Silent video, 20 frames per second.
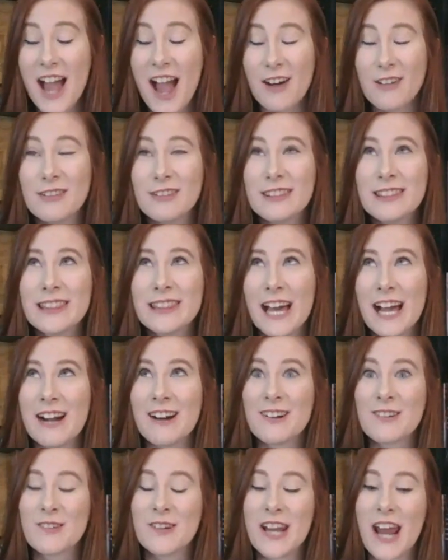out
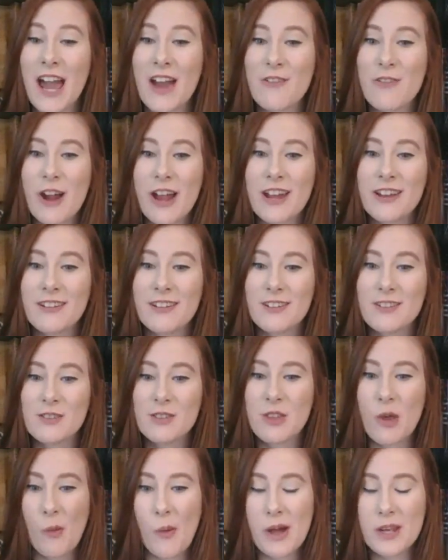loud when I read
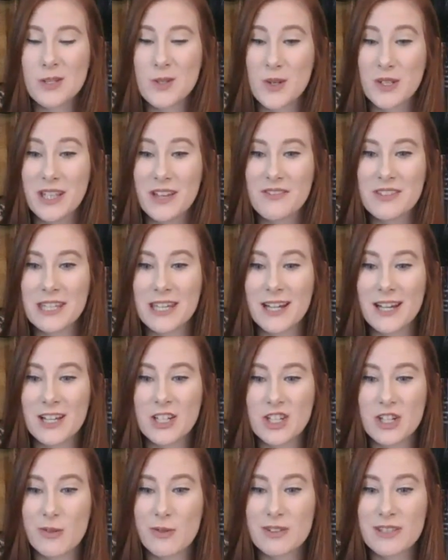the one to Olivia,
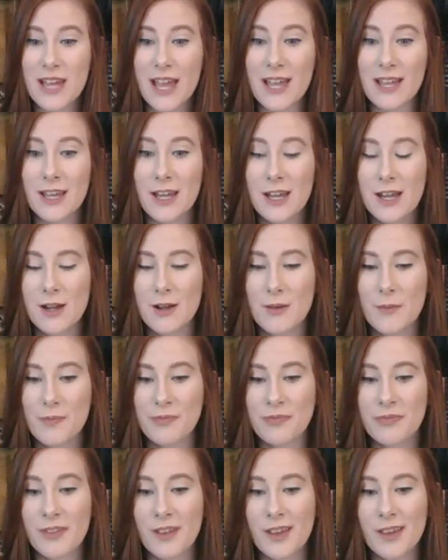and she was like,
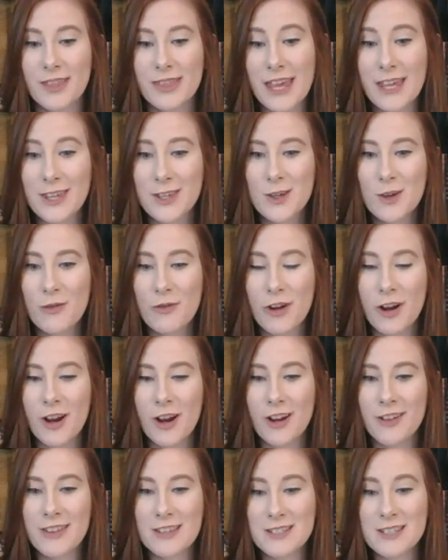"Thank you
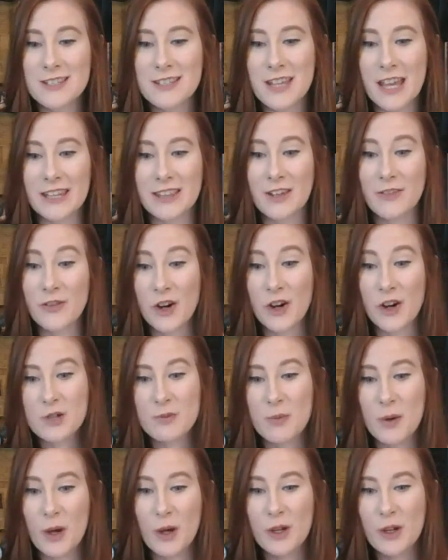for this is like the
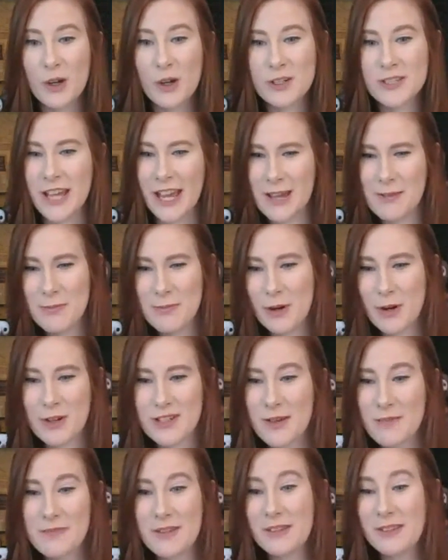first book or second book or
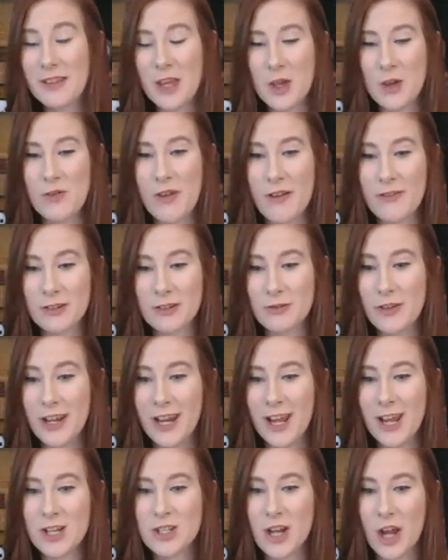something that you've ever
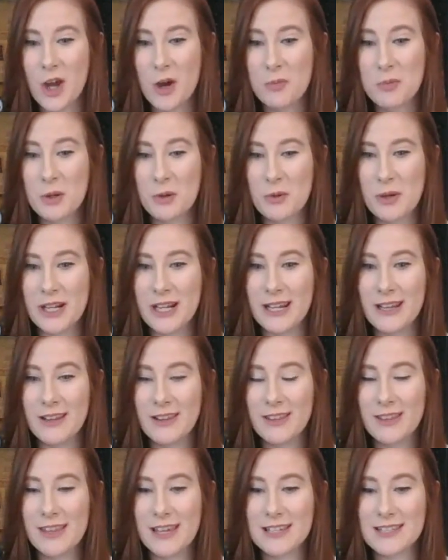finished. I hope you're
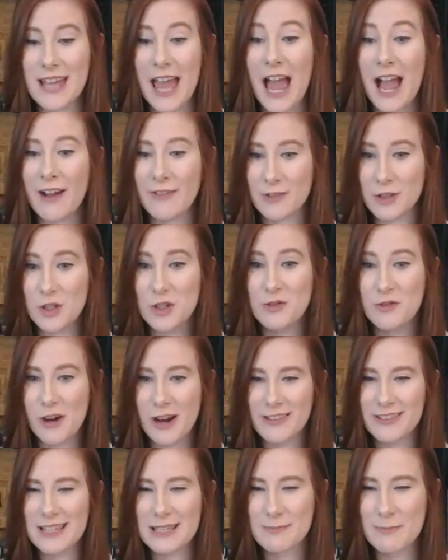reading this after you've
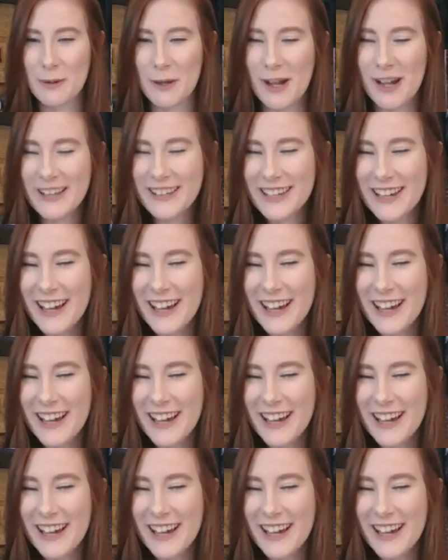read this book."